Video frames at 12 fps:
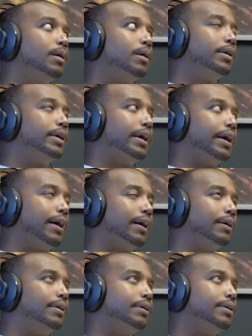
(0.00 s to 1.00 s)
Yeah.
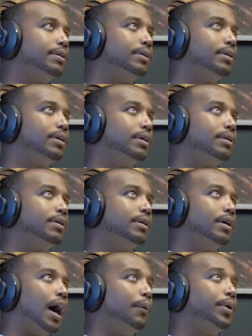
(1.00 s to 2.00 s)
We should
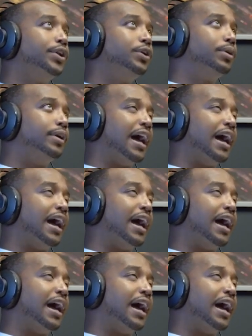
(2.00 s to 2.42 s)
try it. I wouldn't do it in